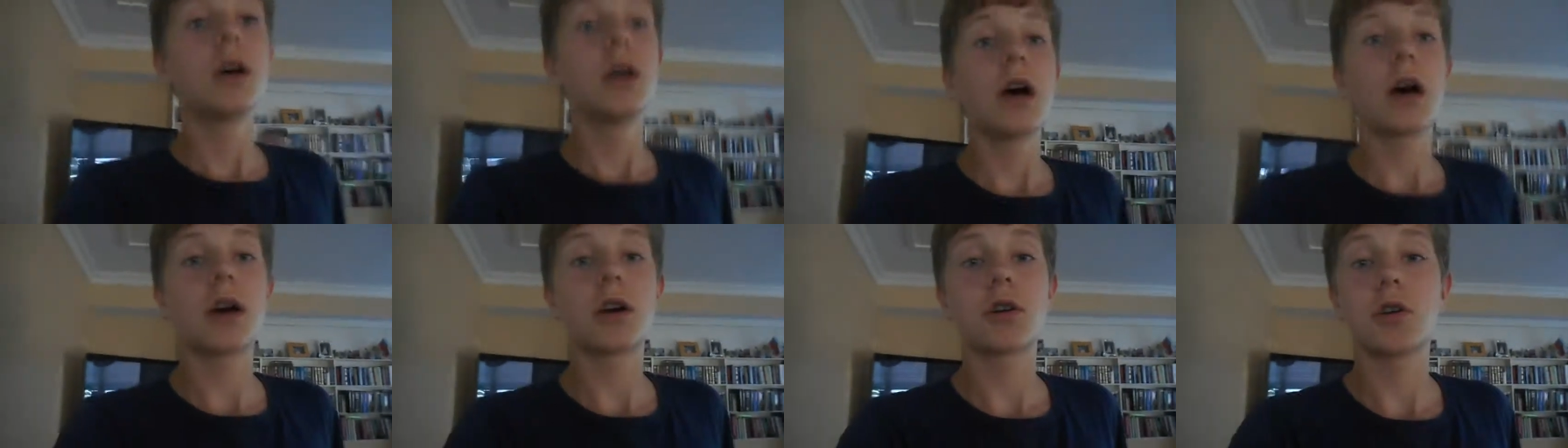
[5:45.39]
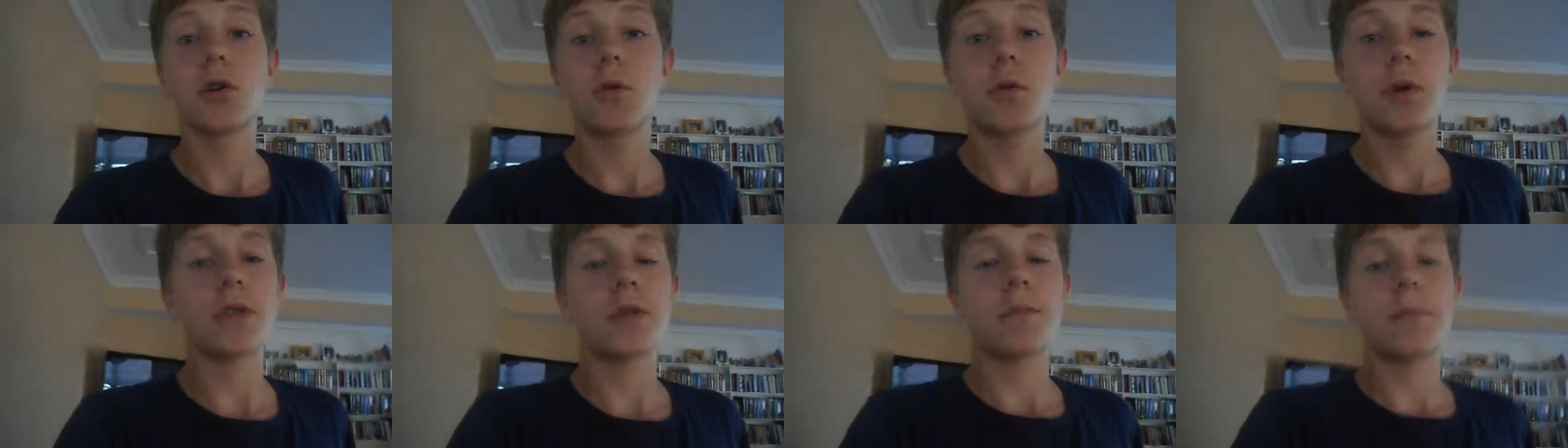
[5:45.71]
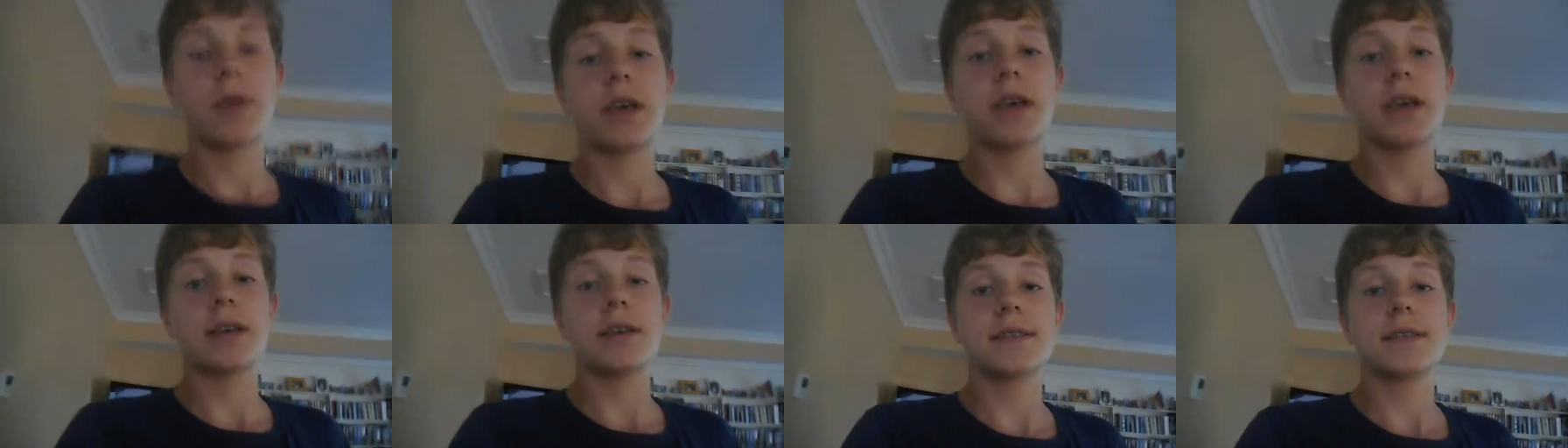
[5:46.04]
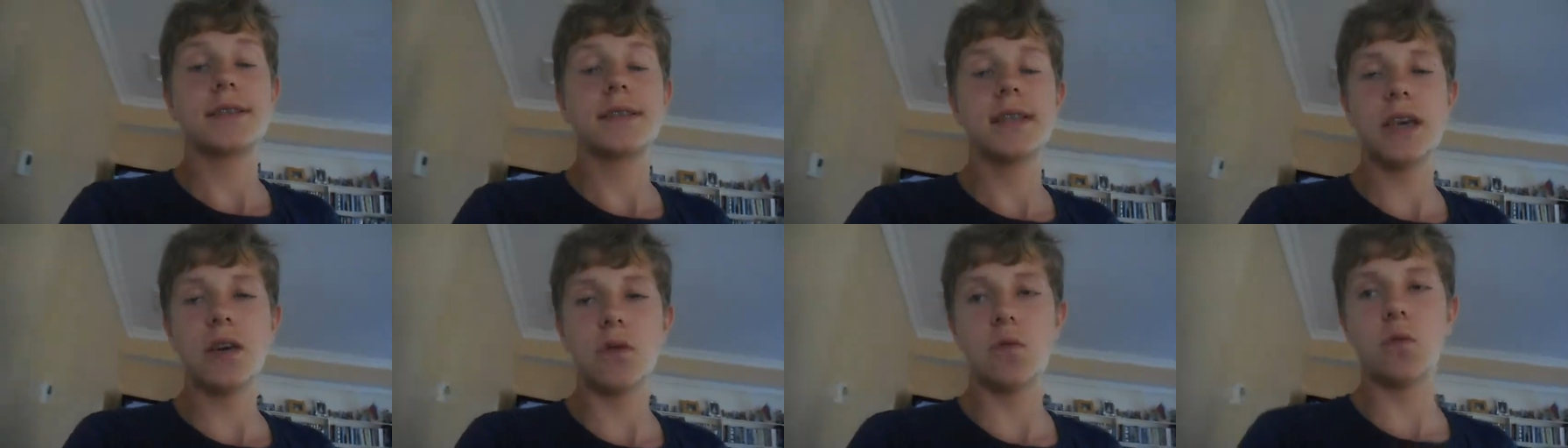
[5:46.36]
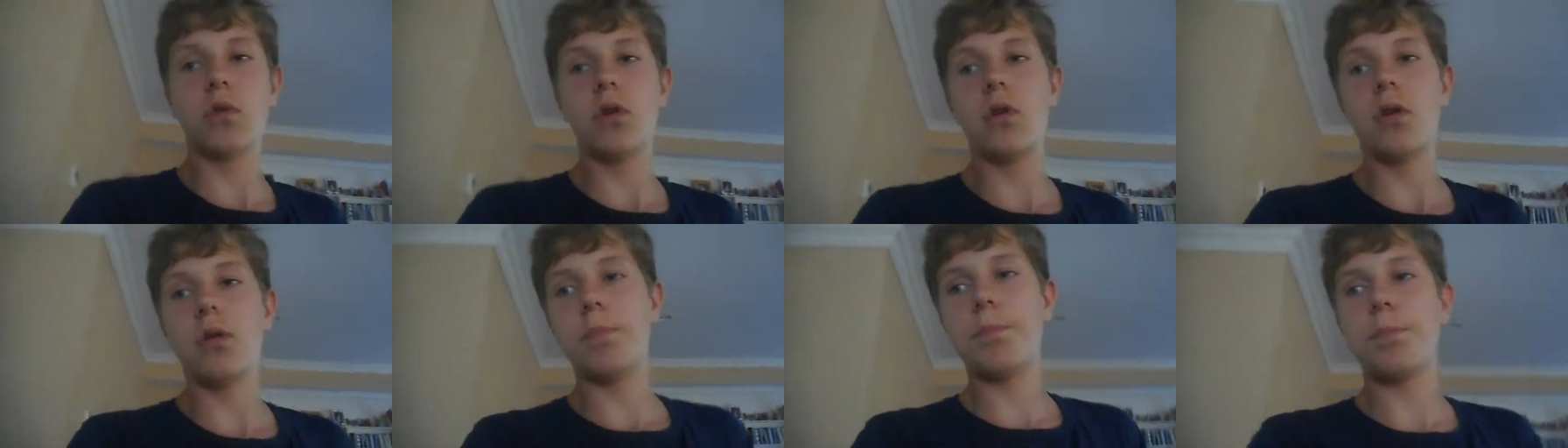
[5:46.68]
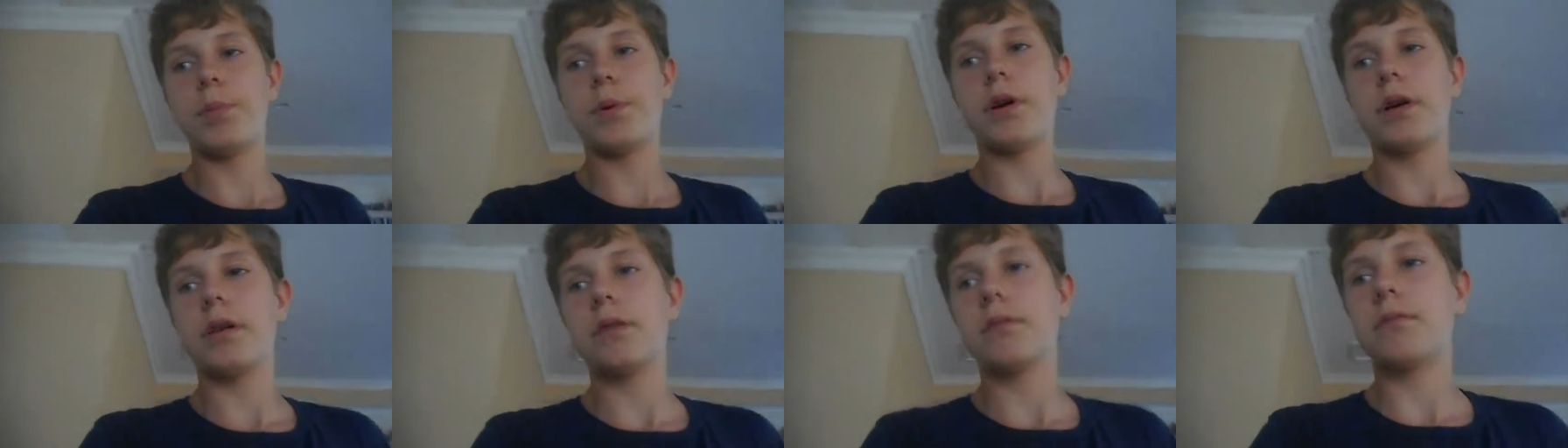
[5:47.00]
I don't know why they're making a sequel,
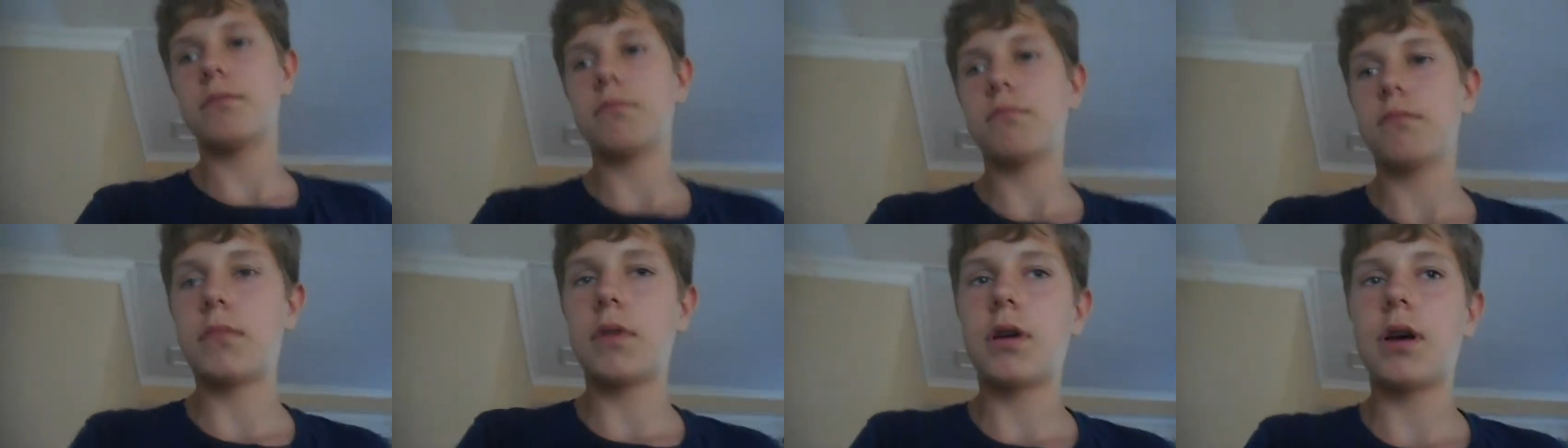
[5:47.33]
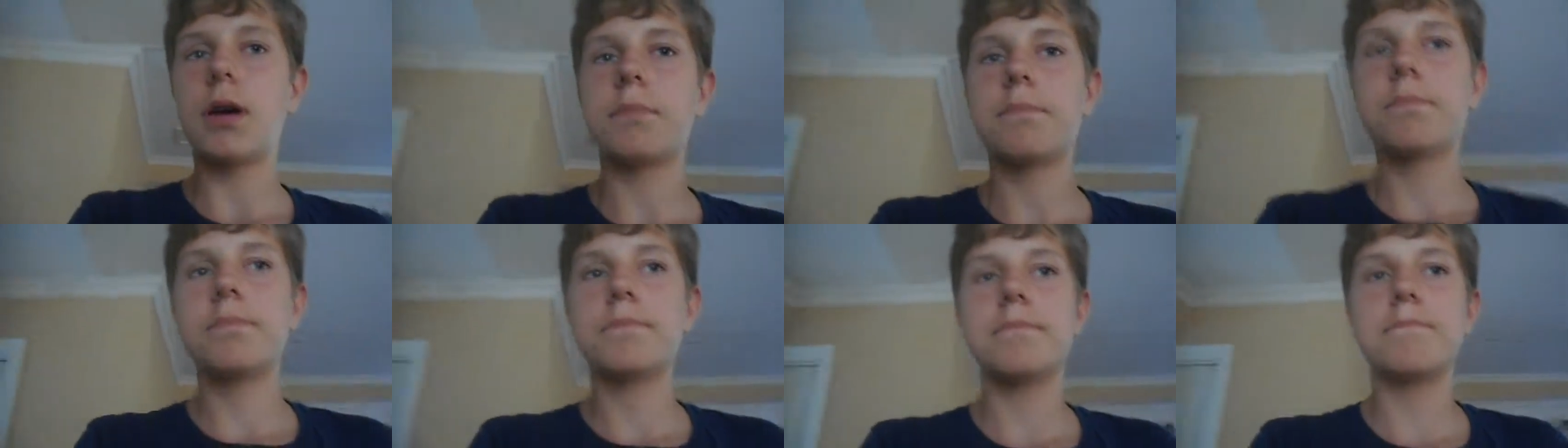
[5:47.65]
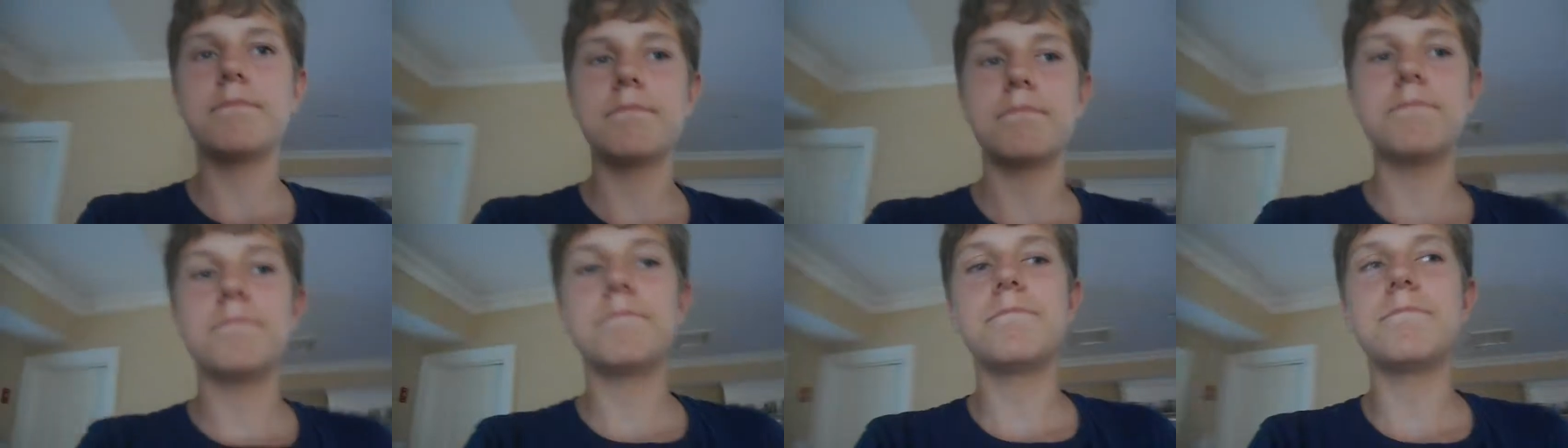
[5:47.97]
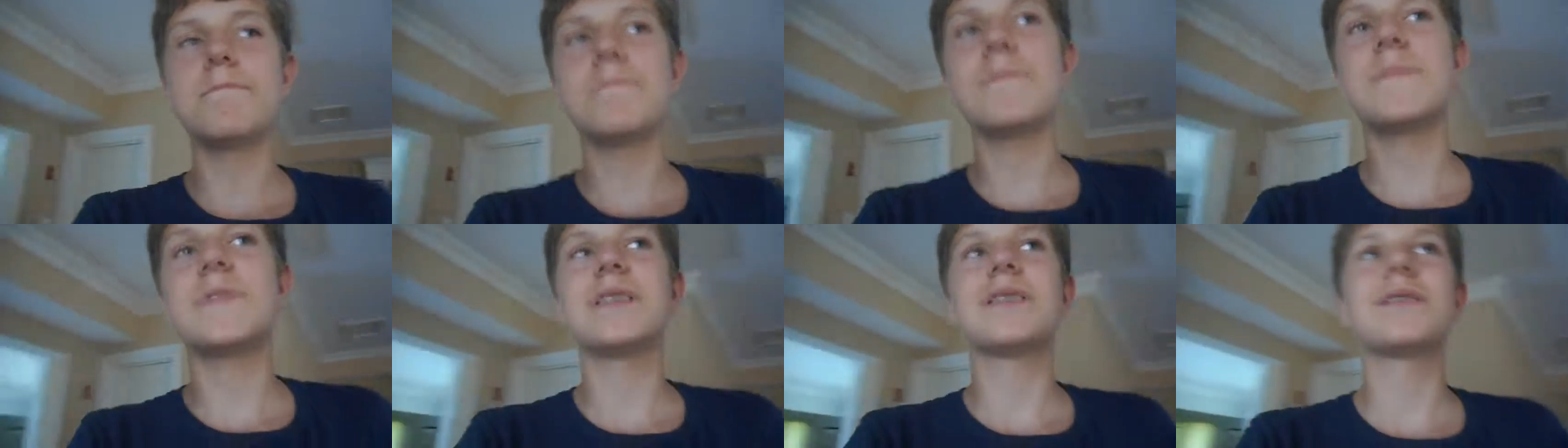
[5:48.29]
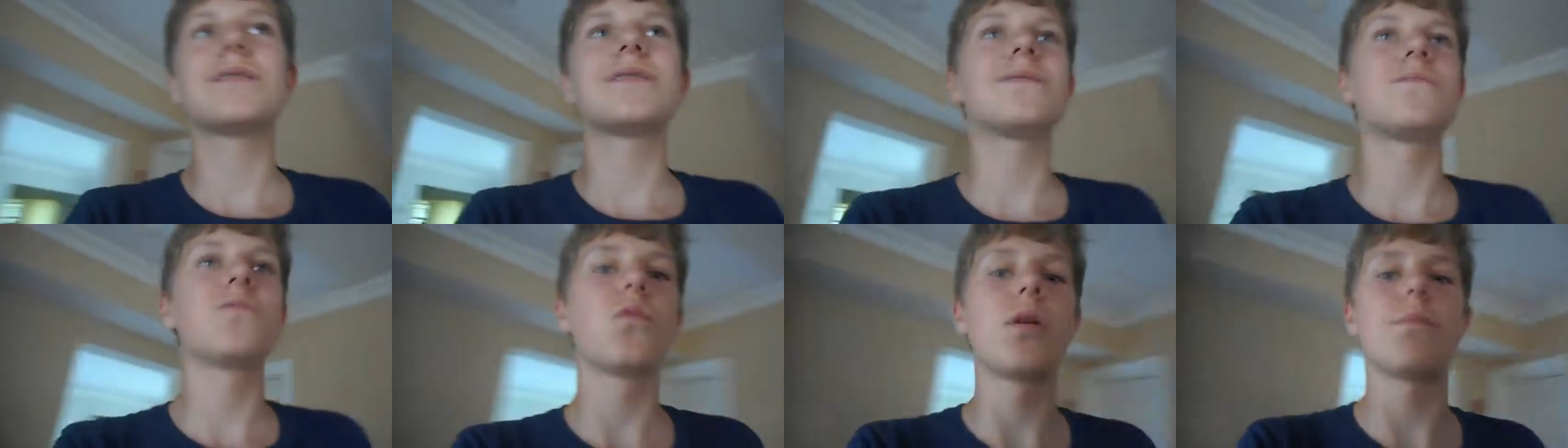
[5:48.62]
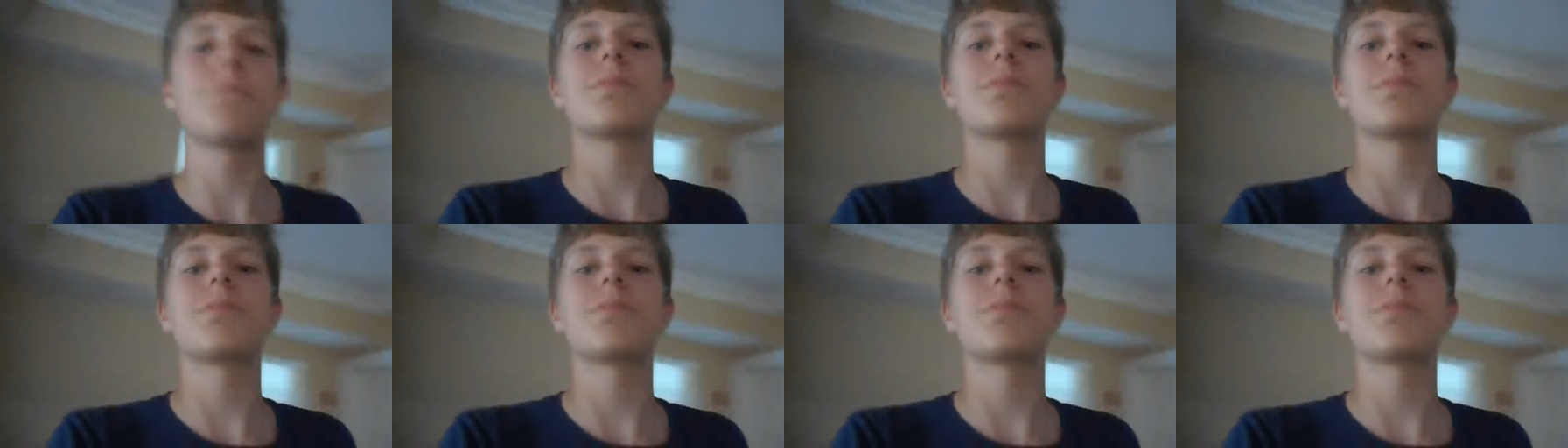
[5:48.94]
but I am mm, just one